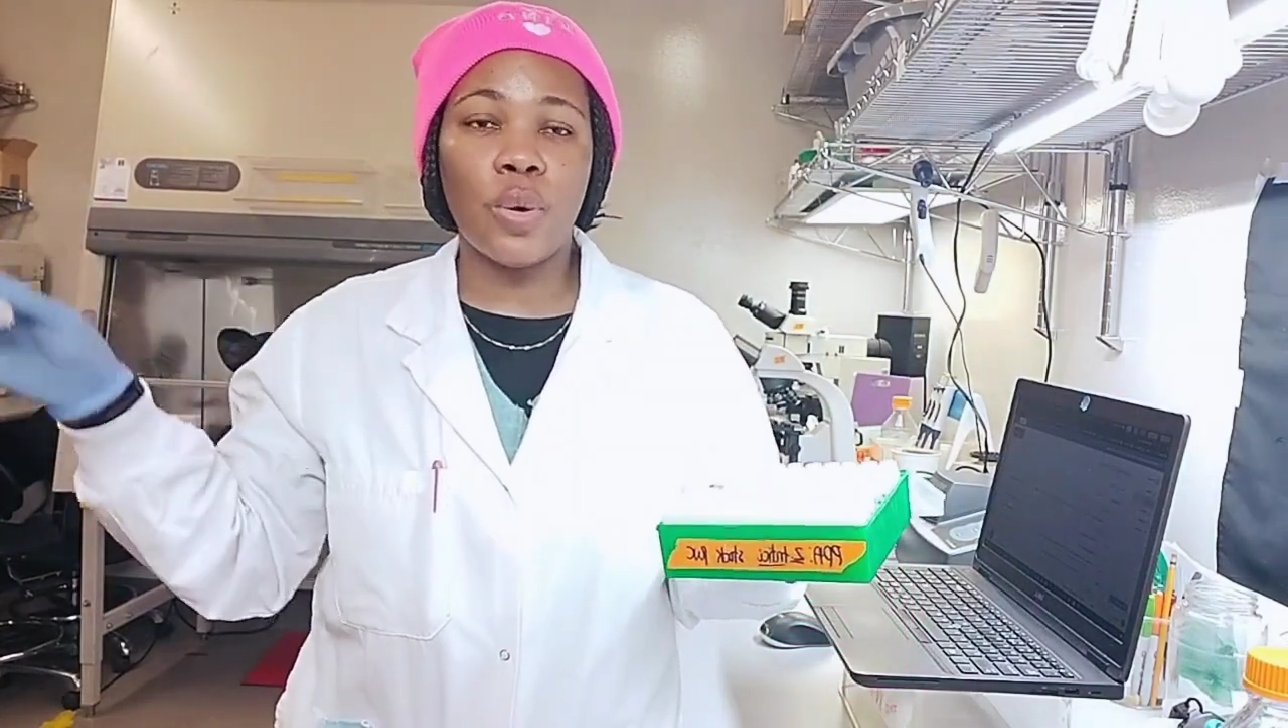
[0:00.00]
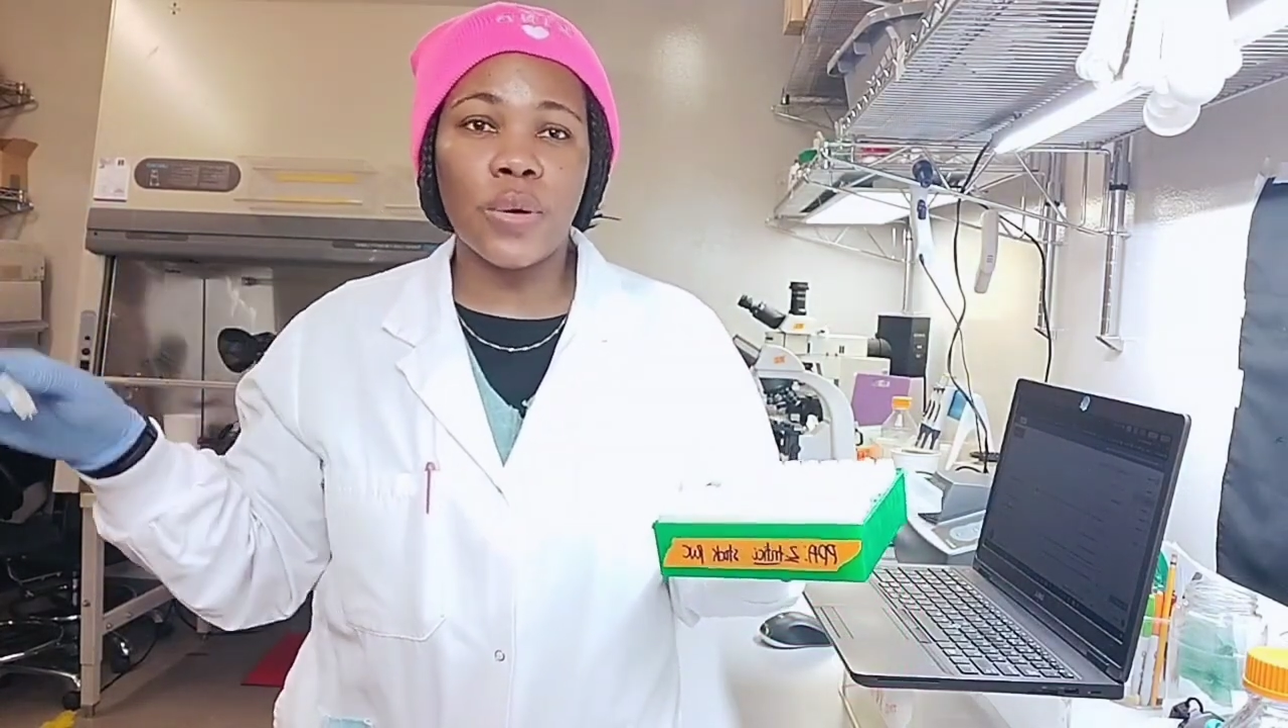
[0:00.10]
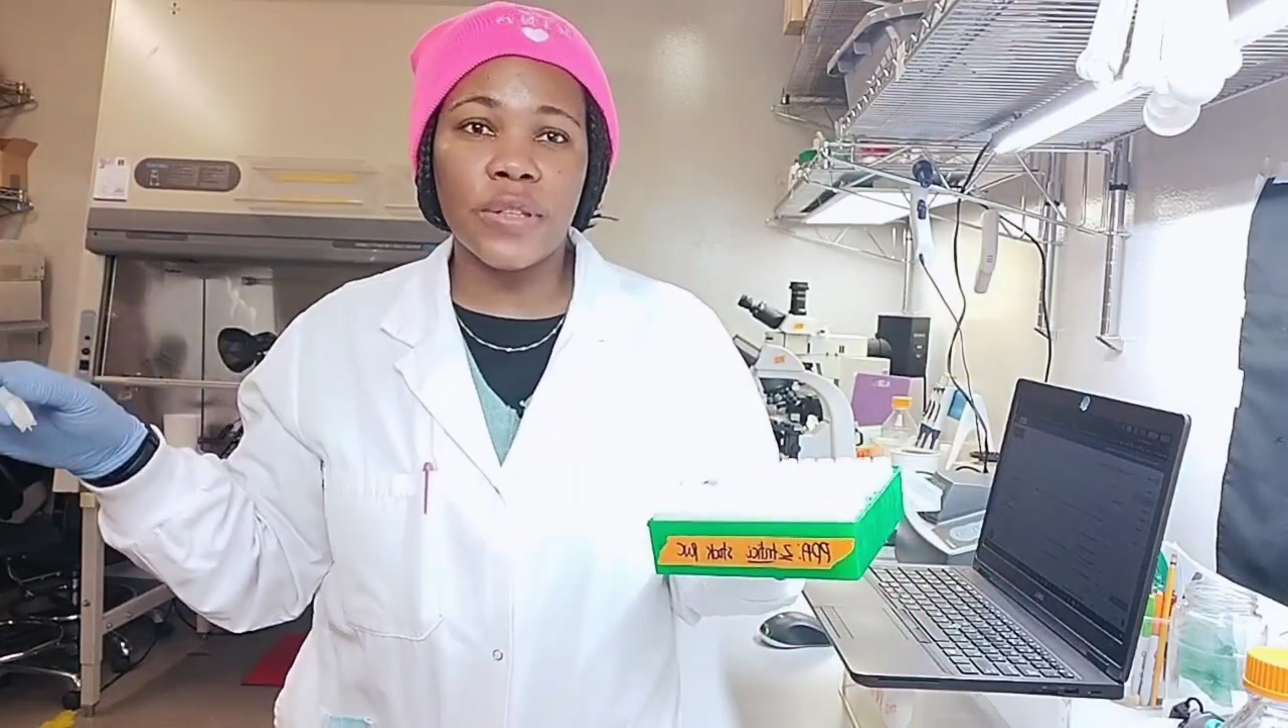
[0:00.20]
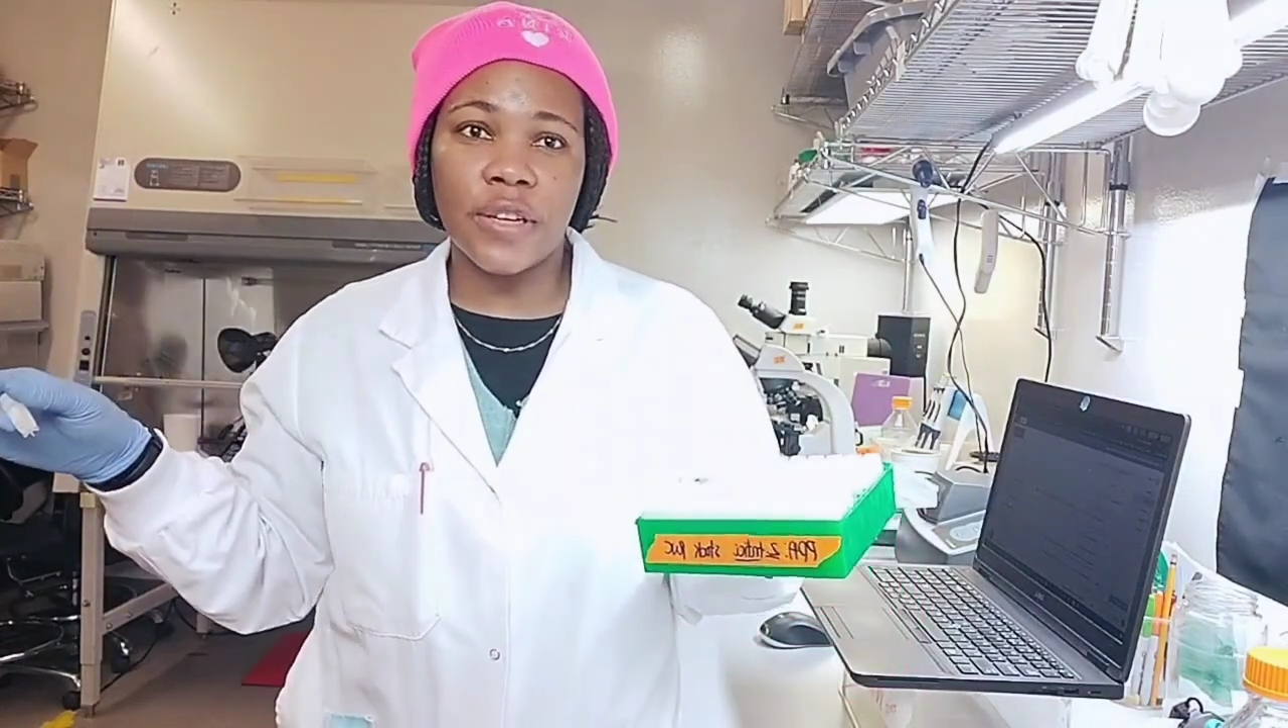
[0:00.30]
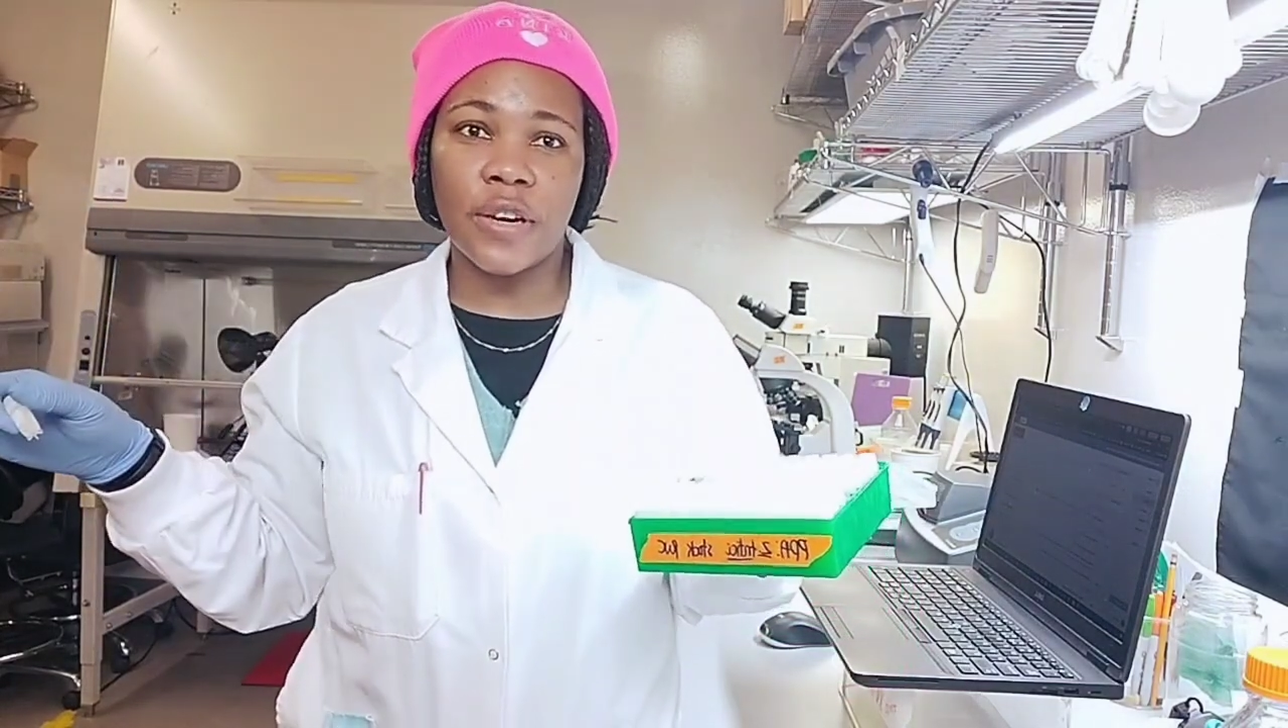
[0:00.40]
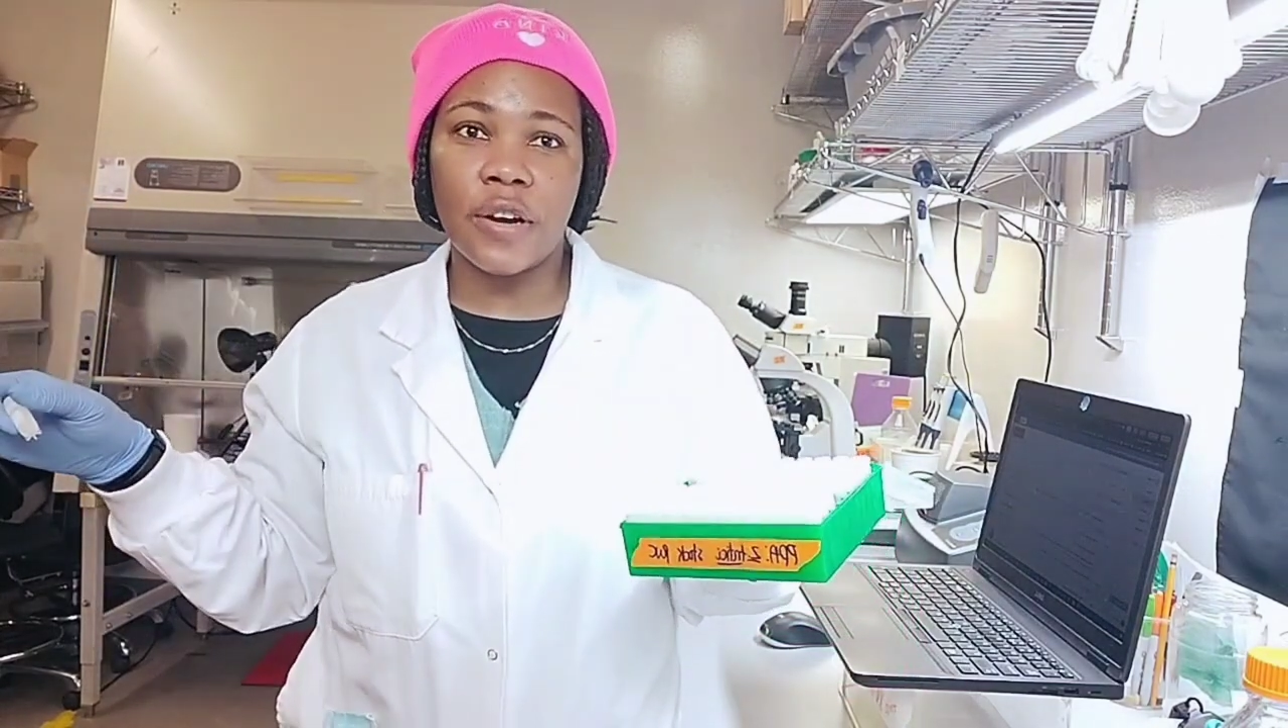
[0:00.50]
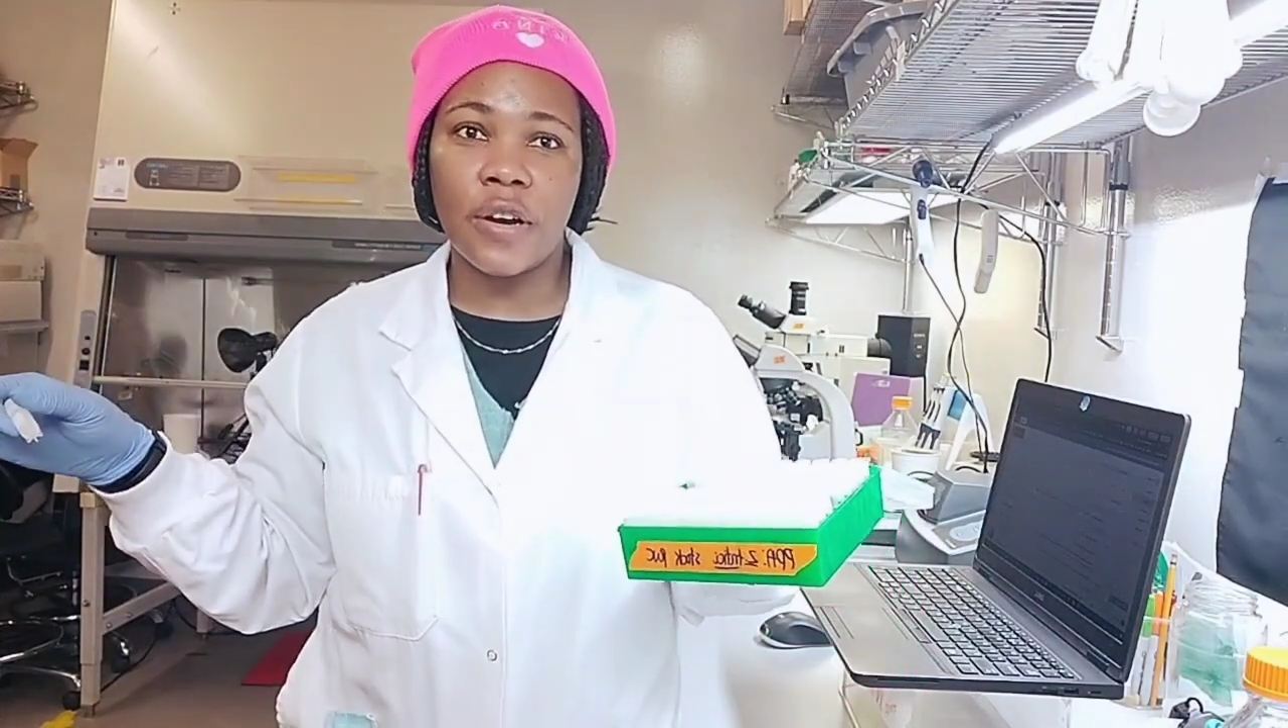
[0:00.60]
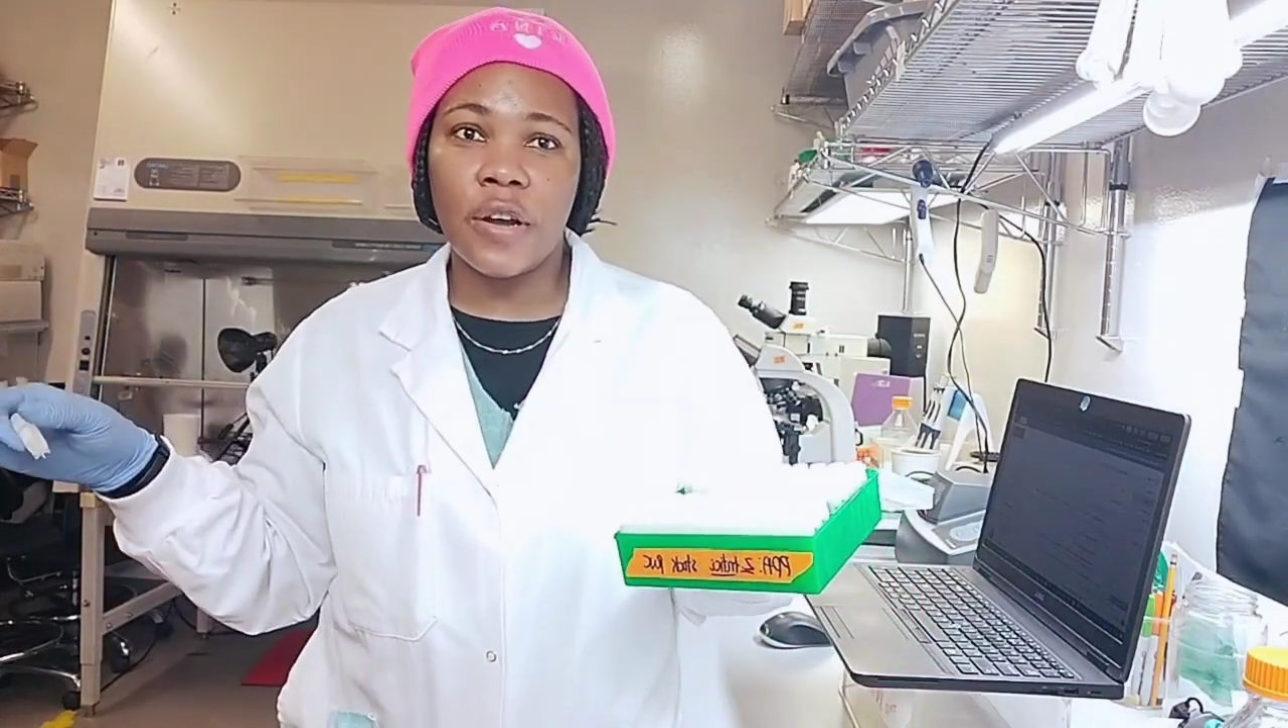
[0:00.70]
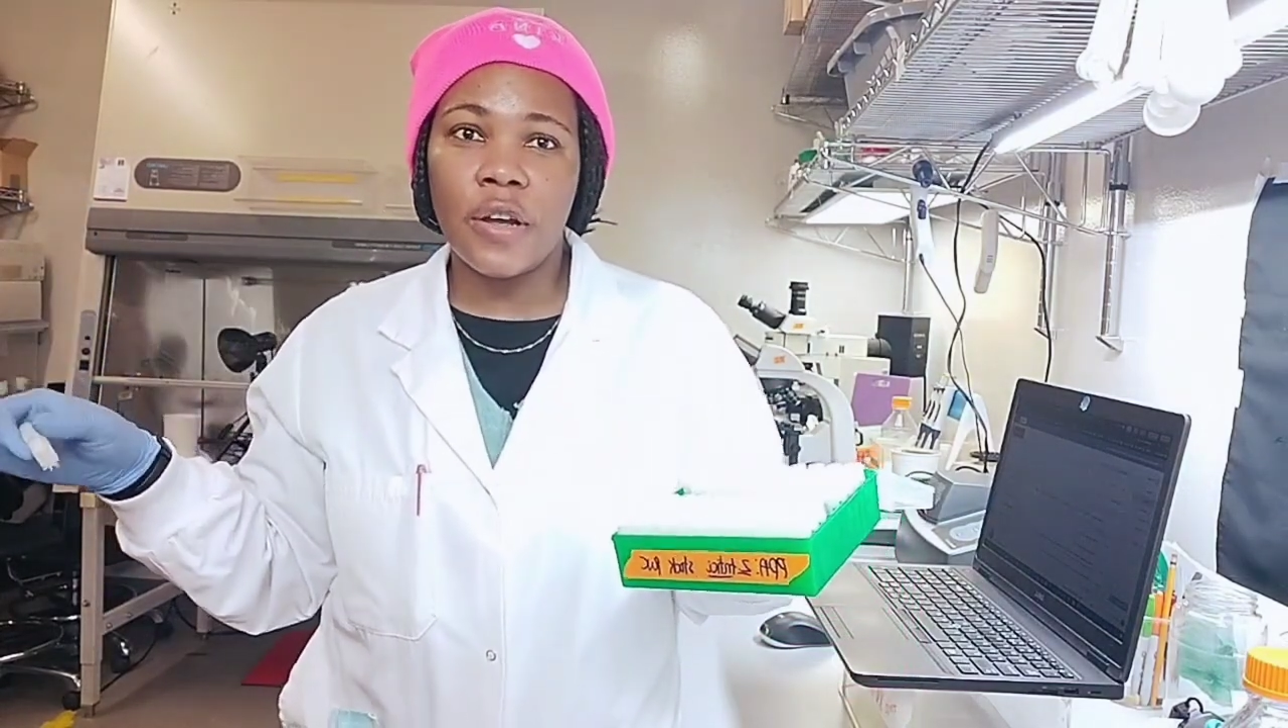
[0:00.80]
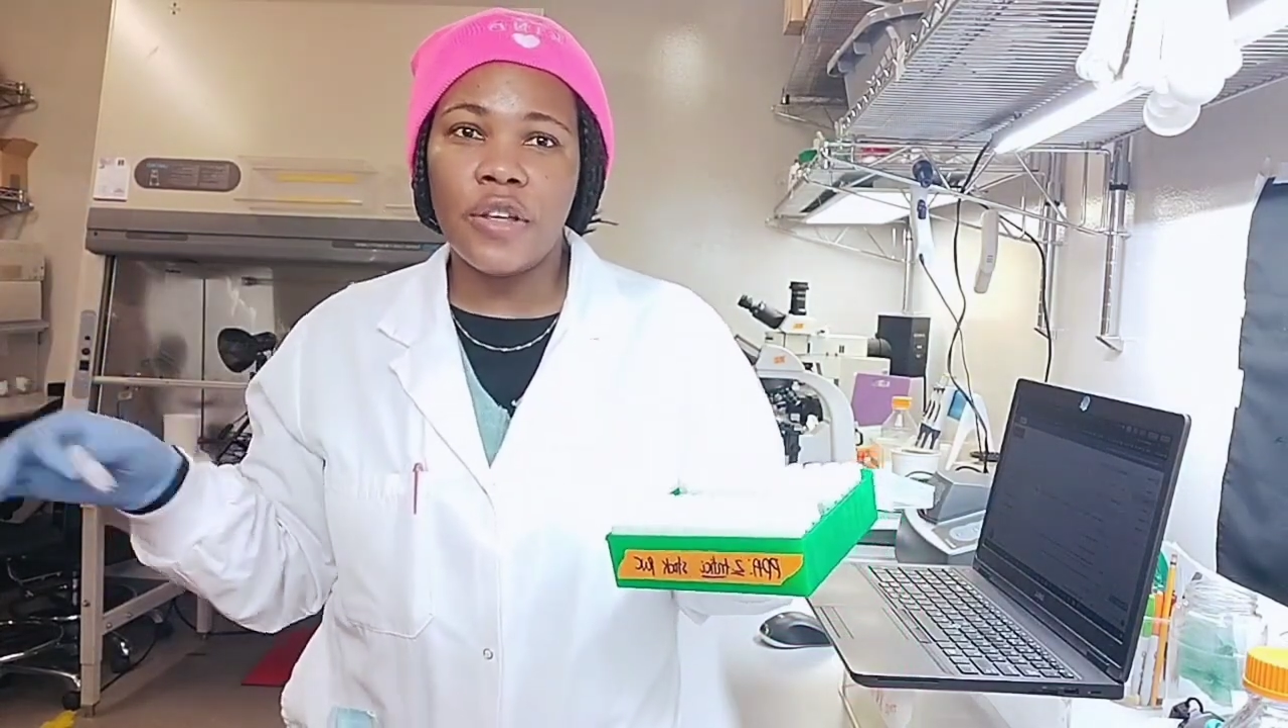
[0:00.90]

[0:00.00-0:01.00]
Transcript: colder,